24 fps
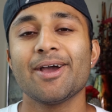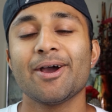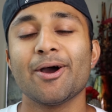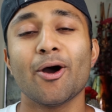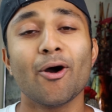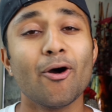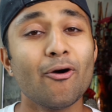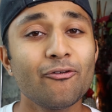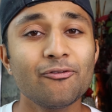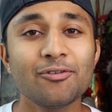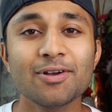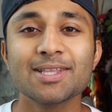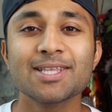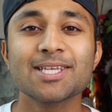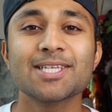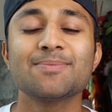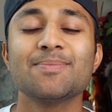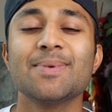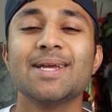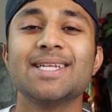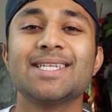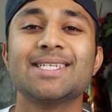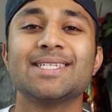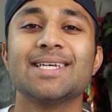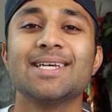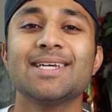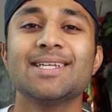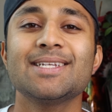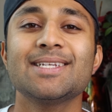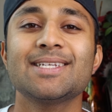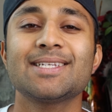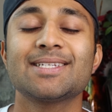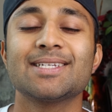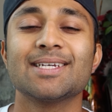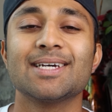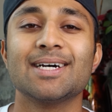hopefully this made
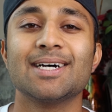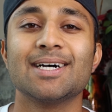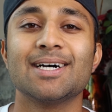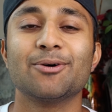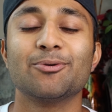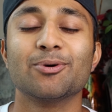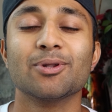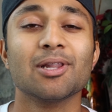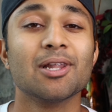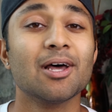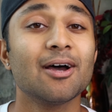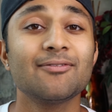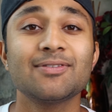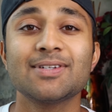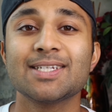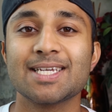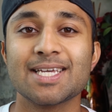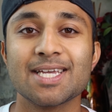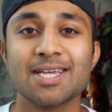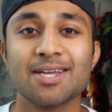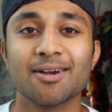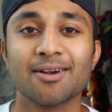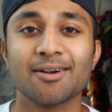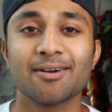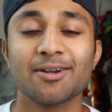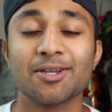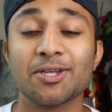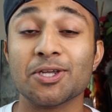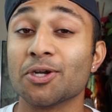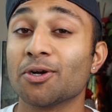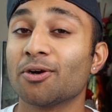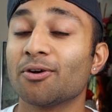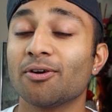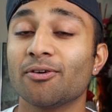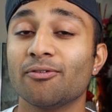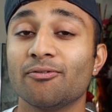sense. I would love to hear
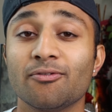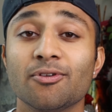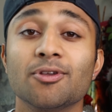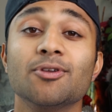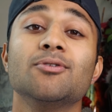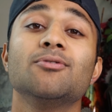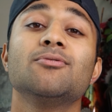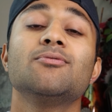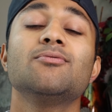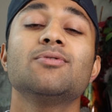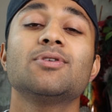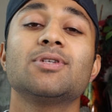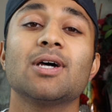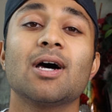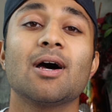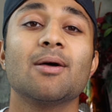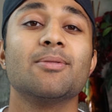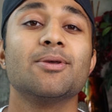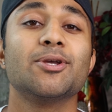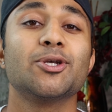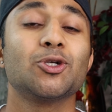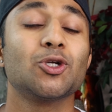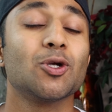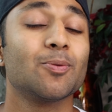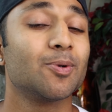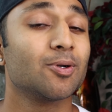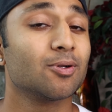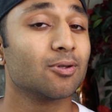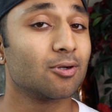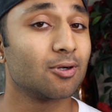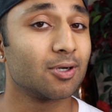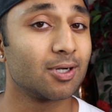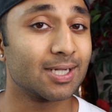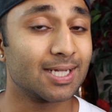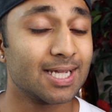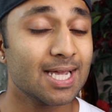your views on this triple
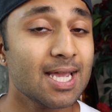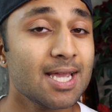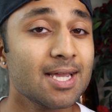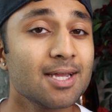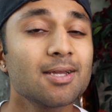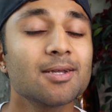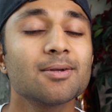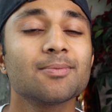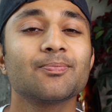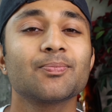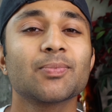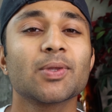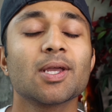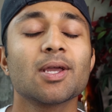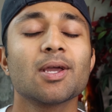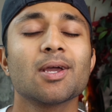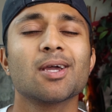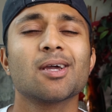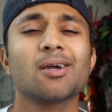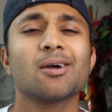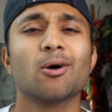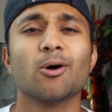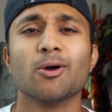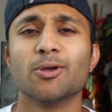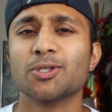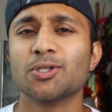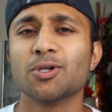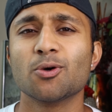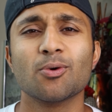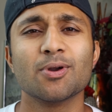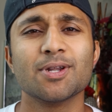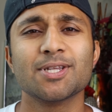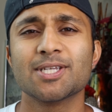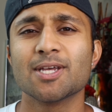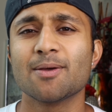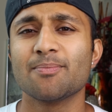layer cake. Also,
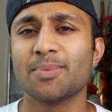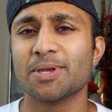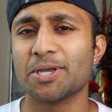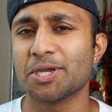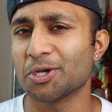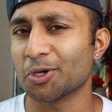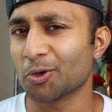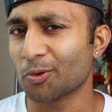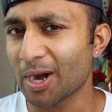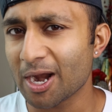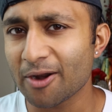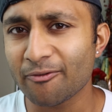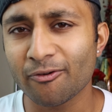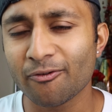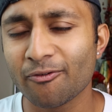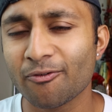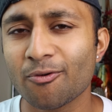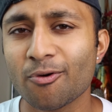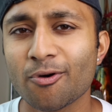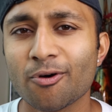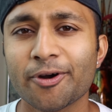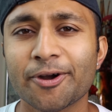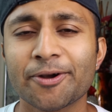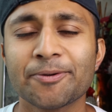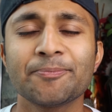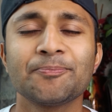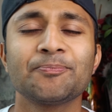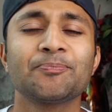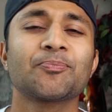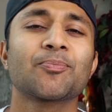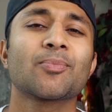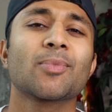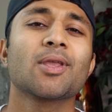what is something you're grateful for?